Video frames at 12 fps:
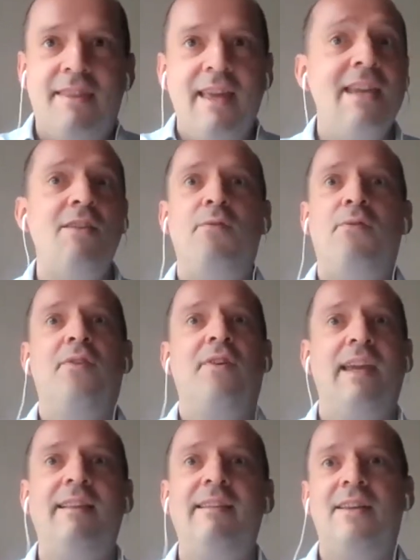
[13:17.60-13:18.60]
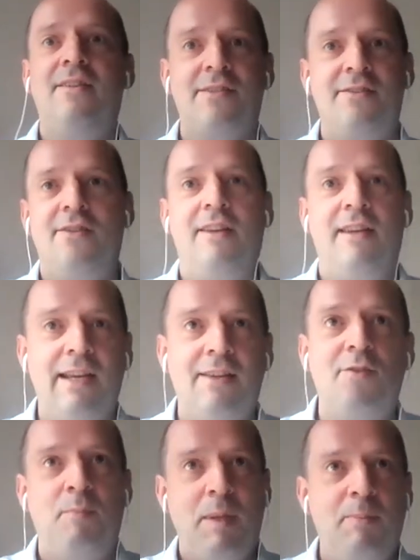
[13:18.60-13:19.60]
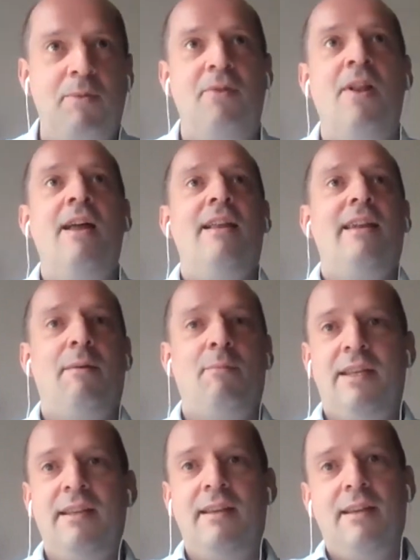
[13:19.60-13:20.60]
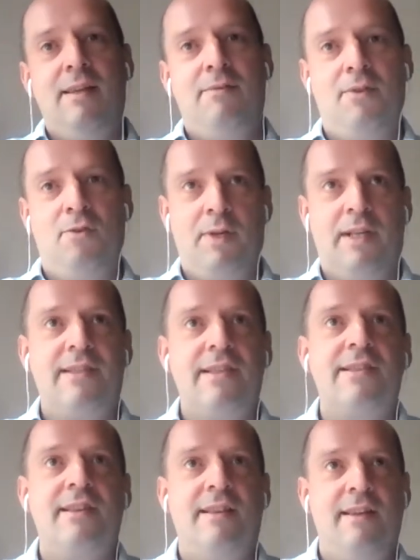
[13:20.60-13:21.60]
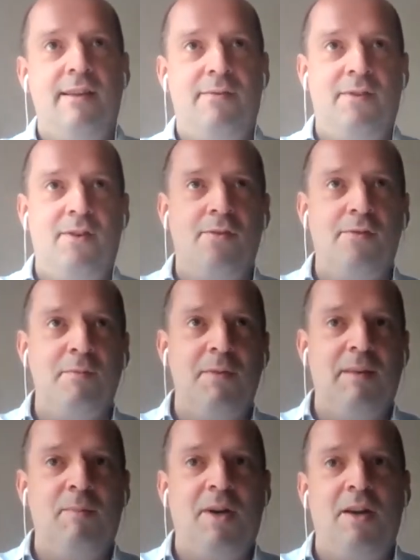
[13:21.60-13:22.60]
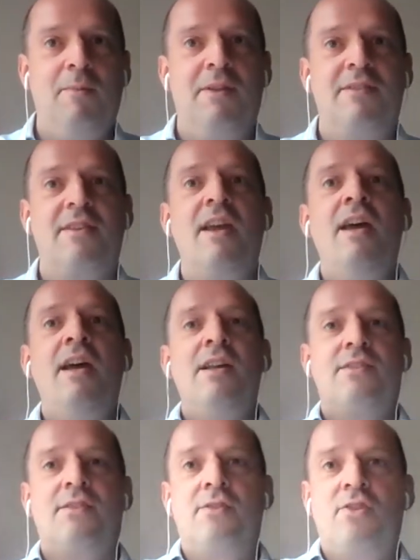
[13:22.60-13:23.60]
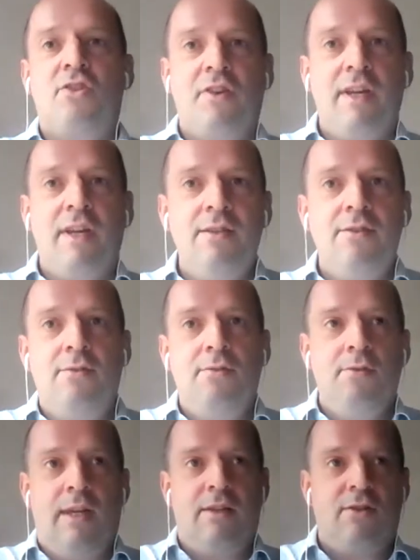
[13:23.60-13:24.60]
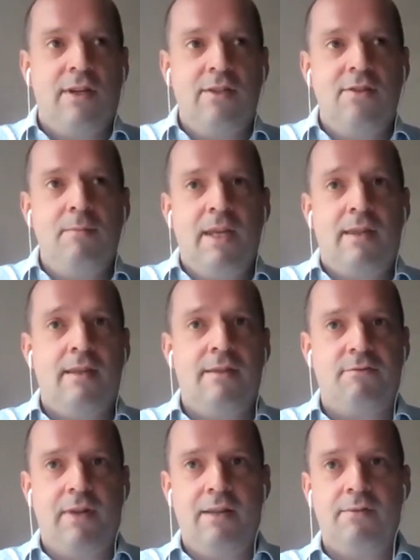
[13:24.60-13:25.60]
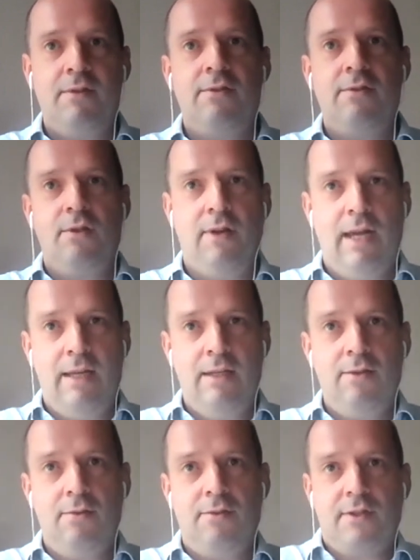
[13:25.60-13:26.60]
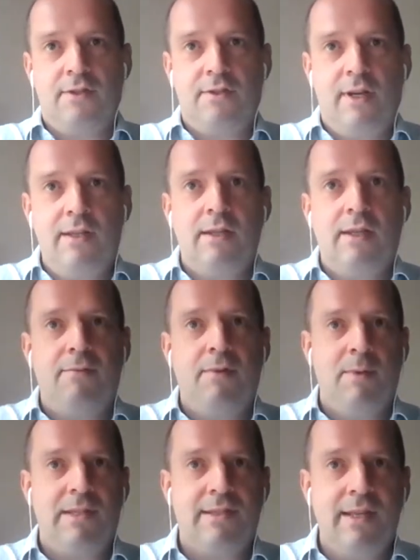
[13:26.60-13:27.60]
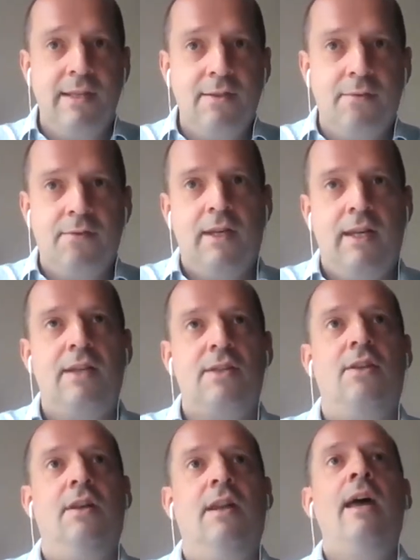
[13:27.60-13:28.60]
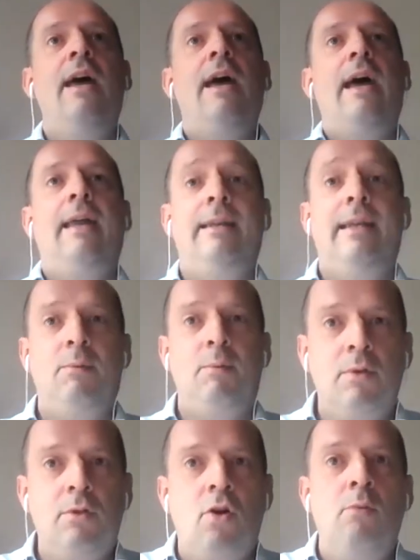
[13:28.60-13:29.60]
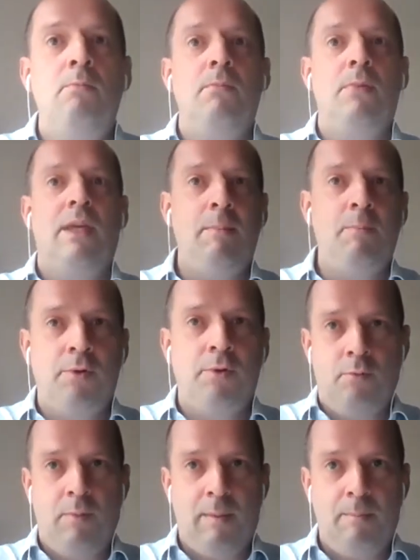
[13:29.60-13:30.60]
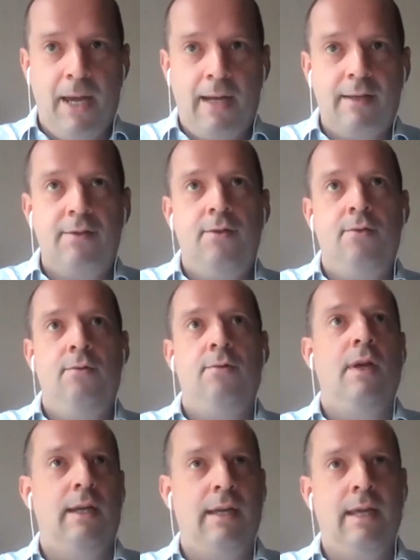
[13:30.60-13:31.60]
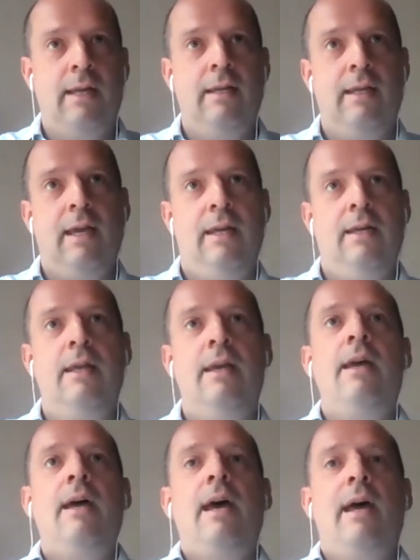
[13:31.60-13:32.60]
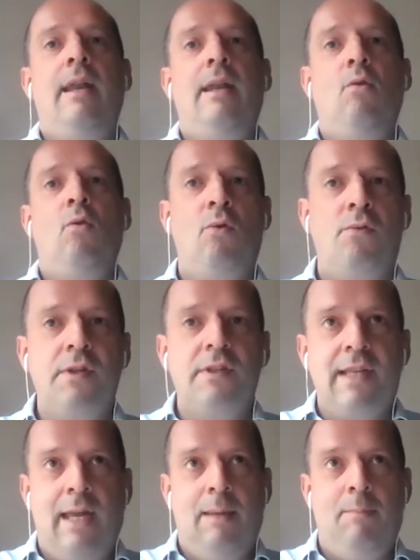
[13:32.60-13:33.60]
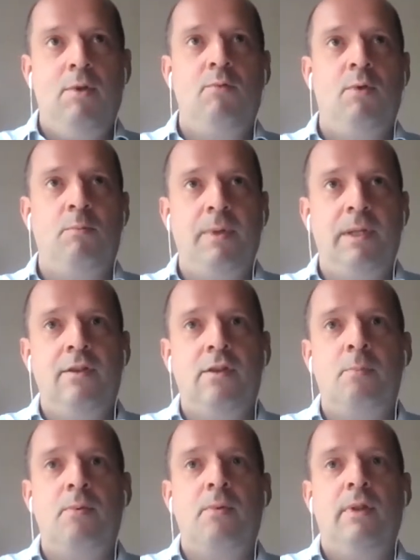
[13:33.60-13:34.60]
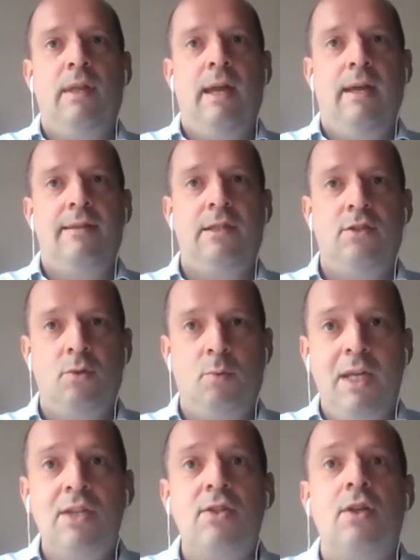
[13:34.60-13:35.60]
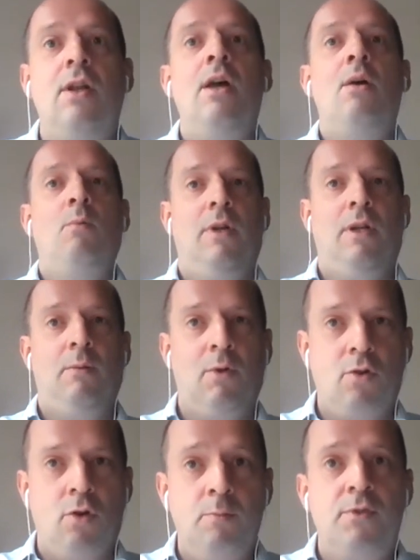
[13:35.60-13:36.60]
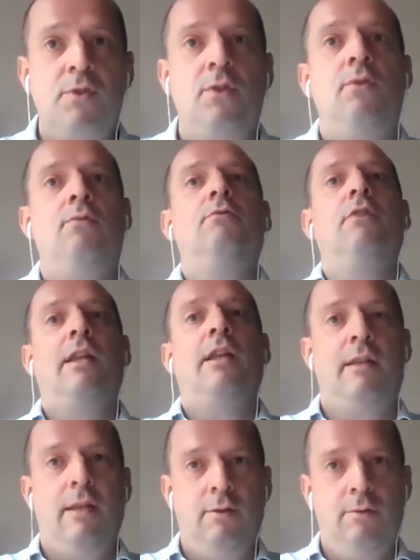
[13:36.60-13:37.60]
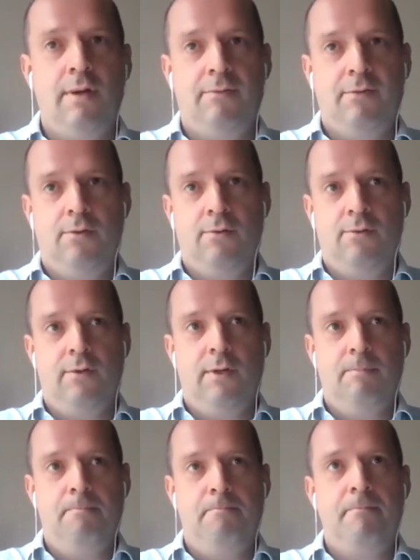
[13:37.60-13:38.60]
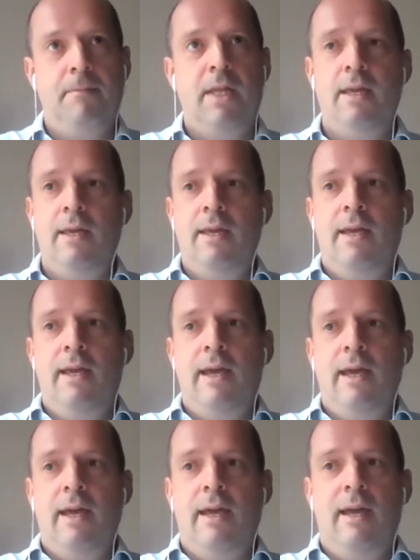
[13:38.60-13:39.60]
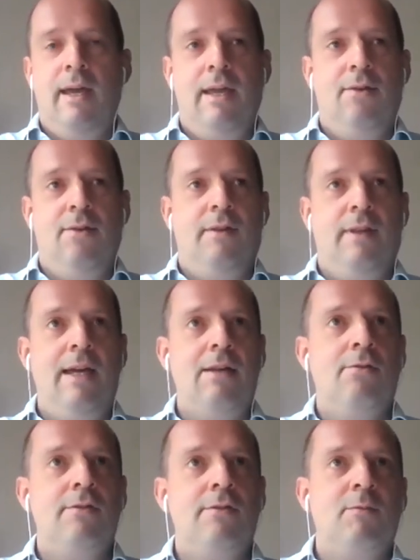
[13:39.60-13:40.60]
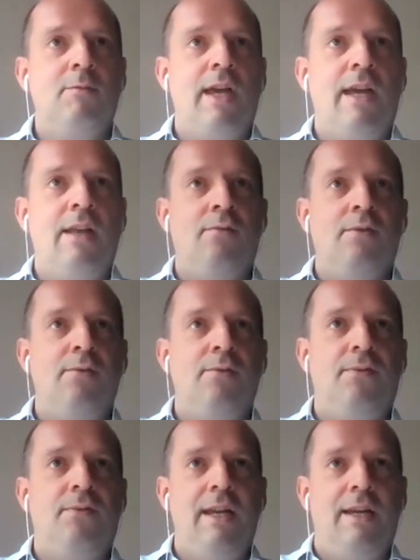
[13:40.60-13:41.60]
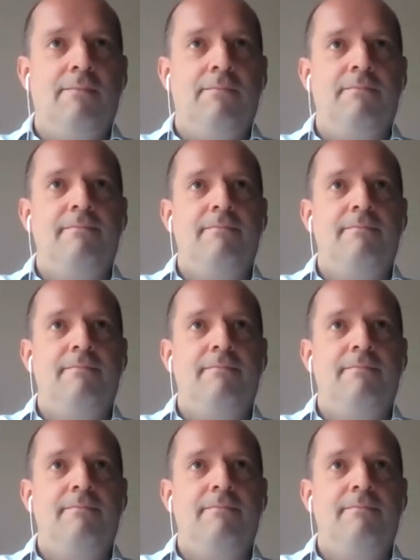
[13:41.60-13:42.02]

thank you for getting us to connect to people that we didn't even know existed in different government departments. So try to do that. Try to make things relevant to your end users. Try to give them a sense of connection, and they will keep on coming back to you again and again. And over time, you will build up that situation where they will come to you rather than you have to go to them. And on that note, I'm going to hand over to Freya.